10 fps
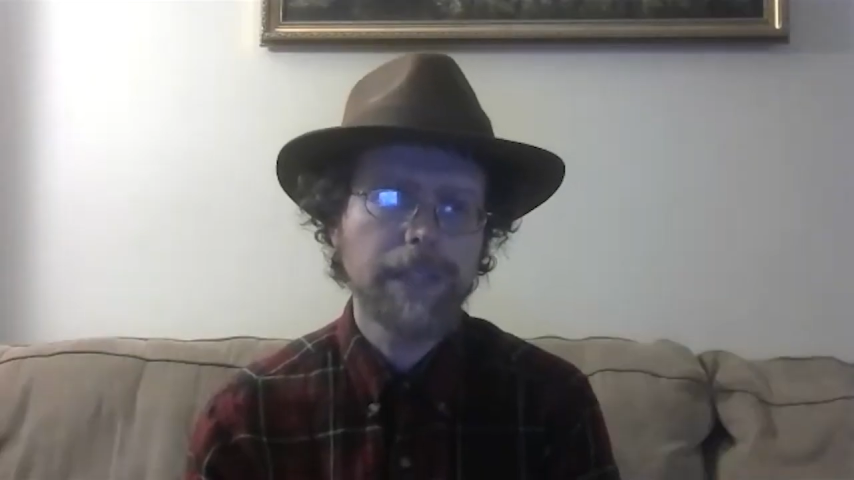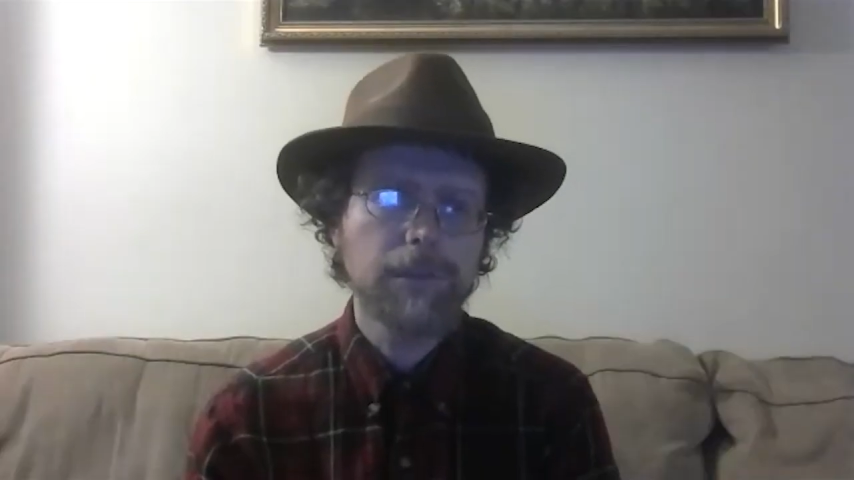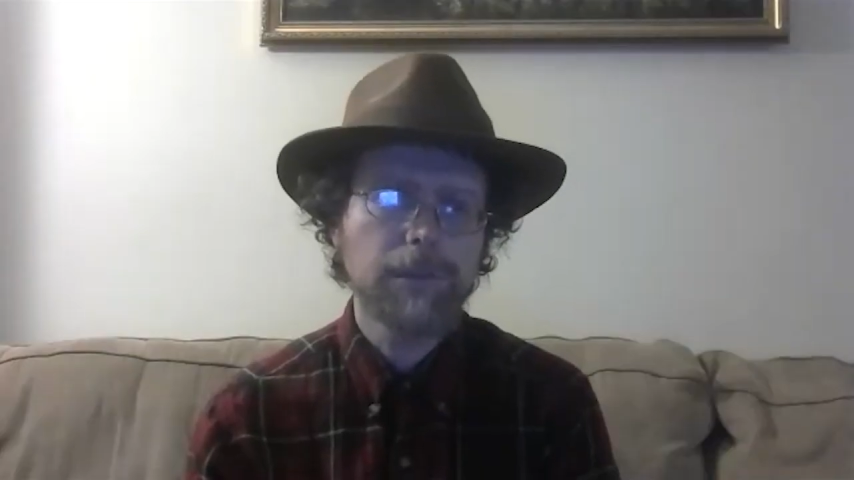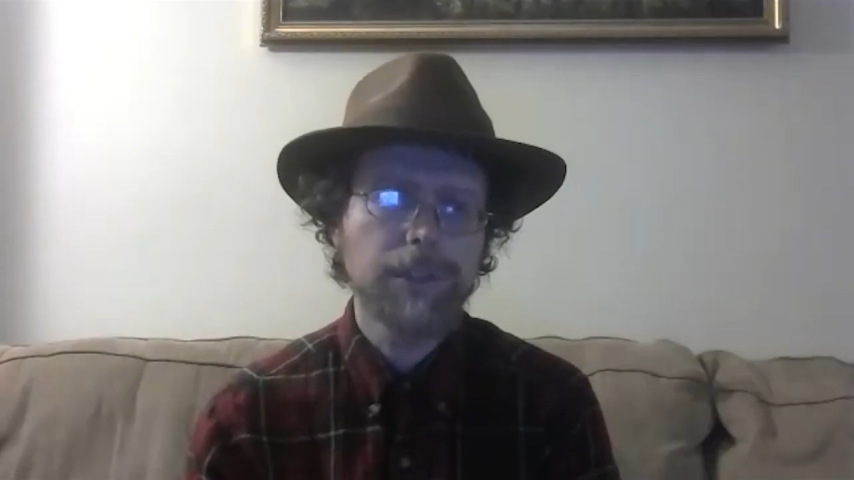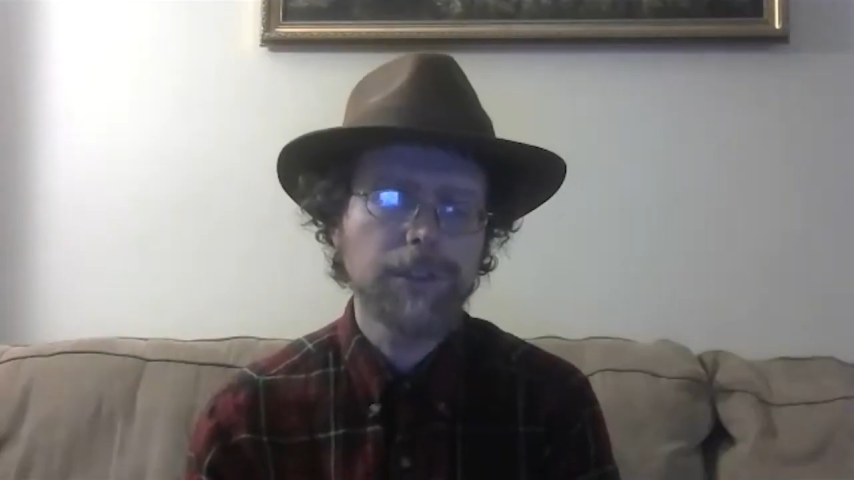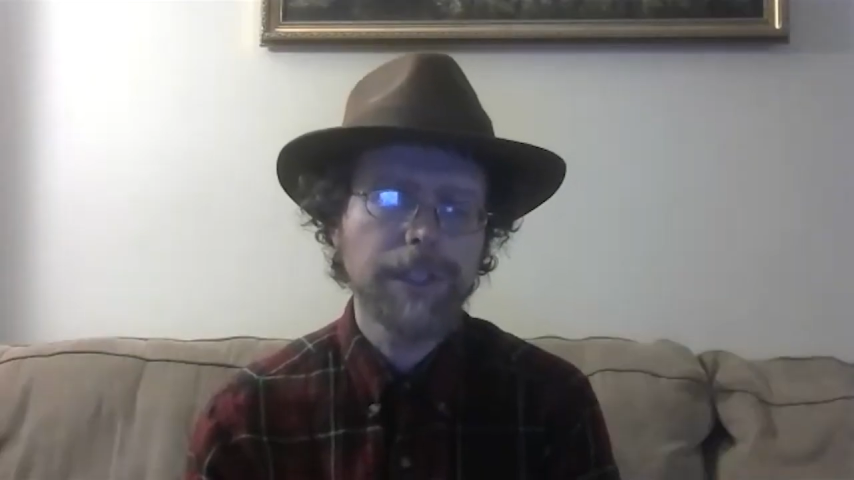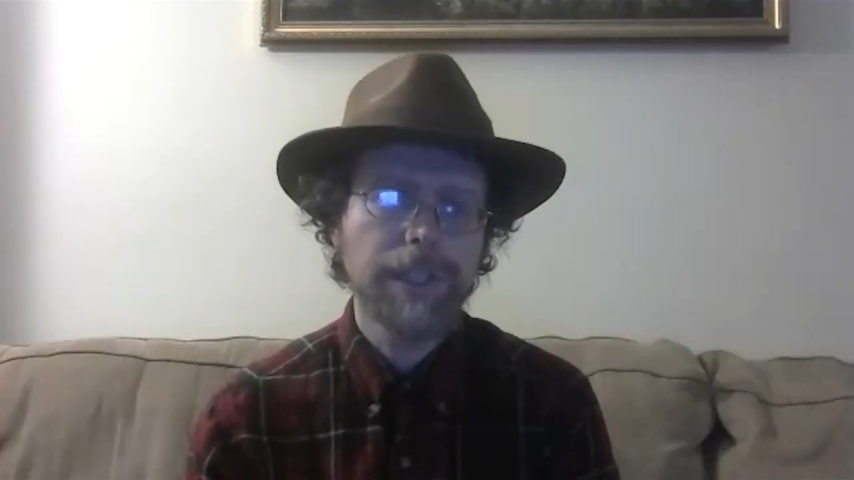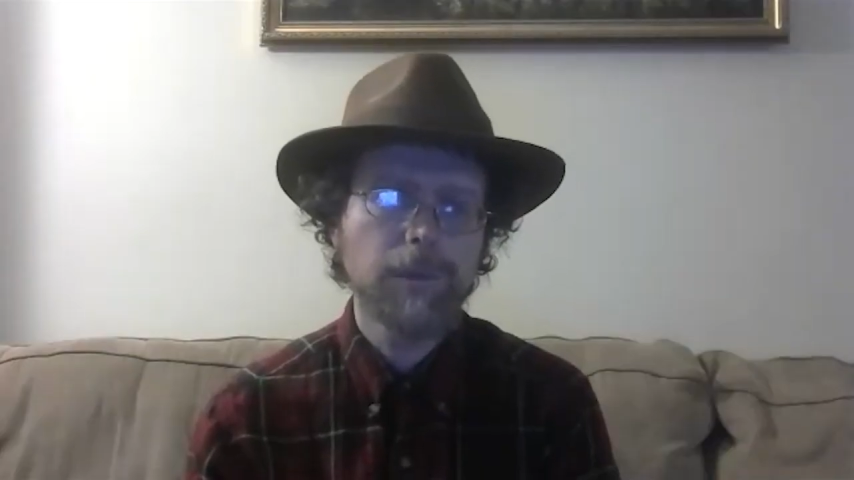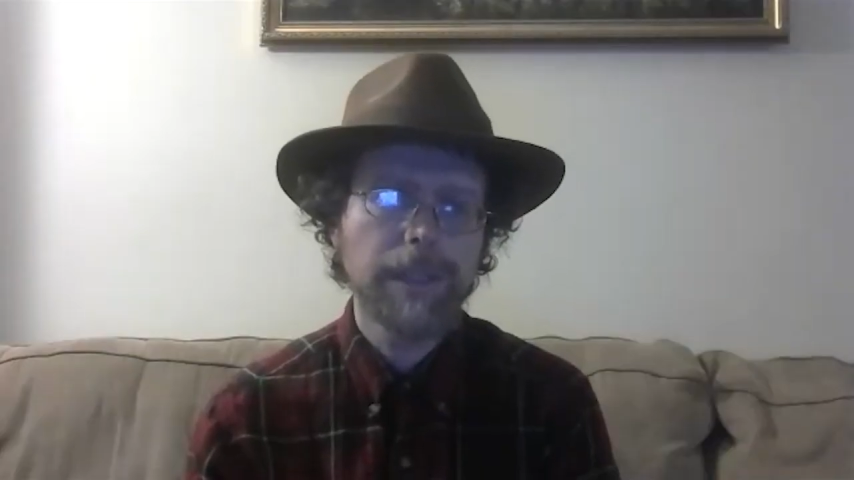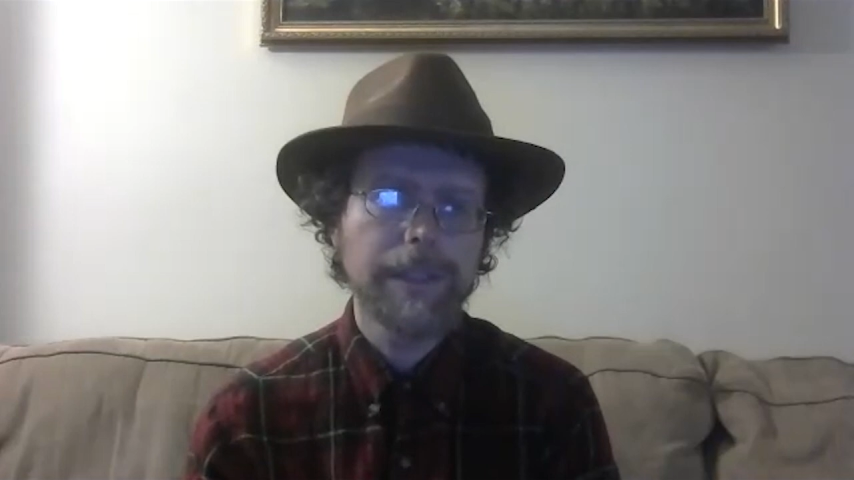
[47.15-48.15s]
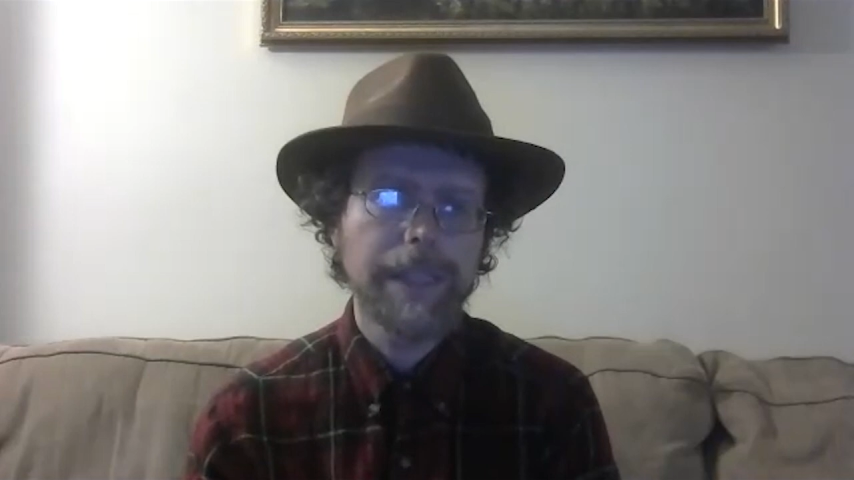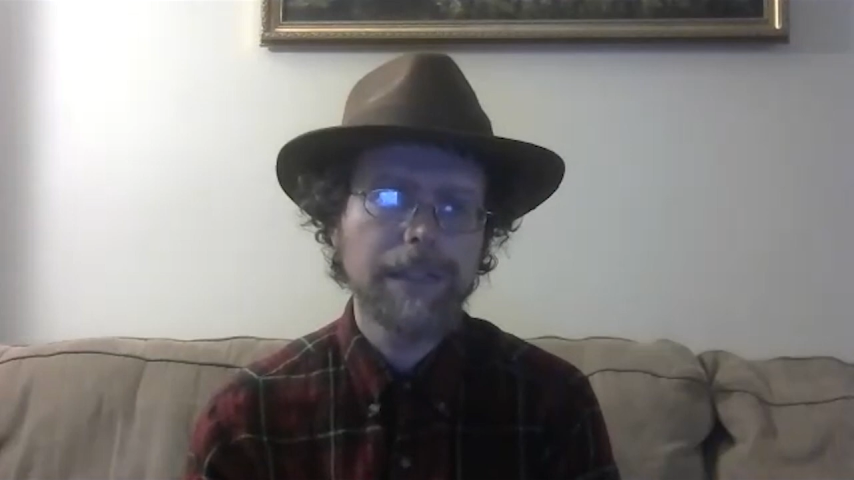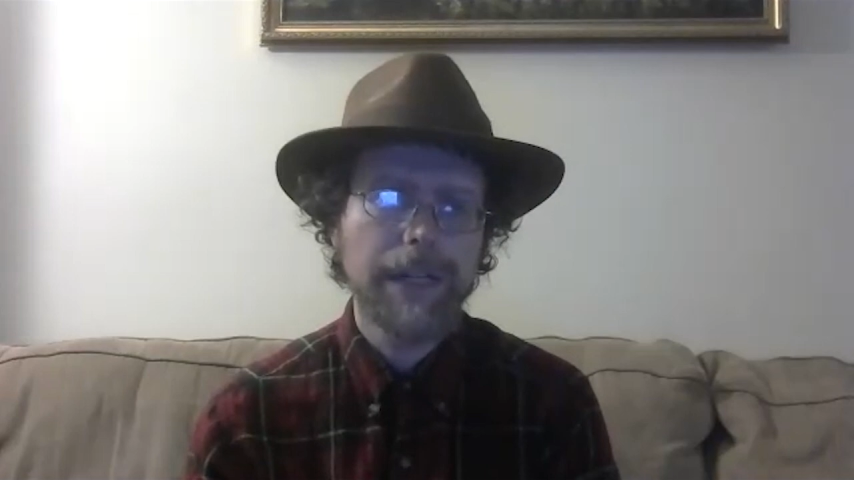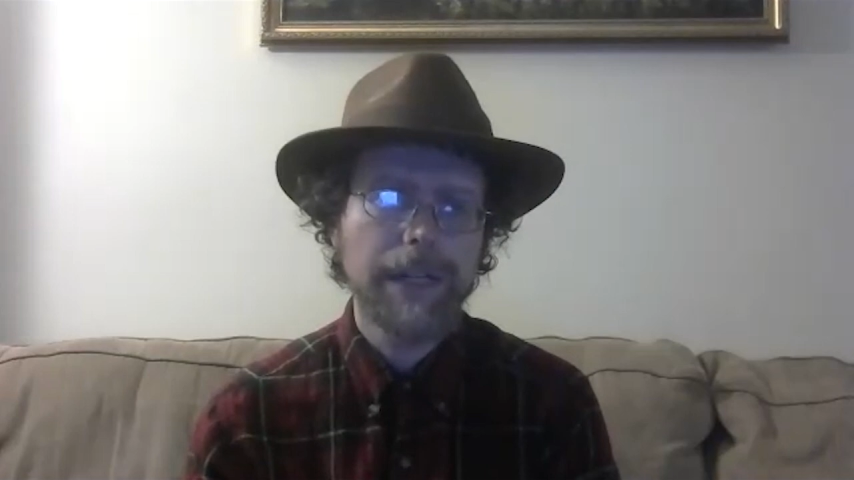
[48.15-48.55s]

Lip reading: what we're seeing when they laugh.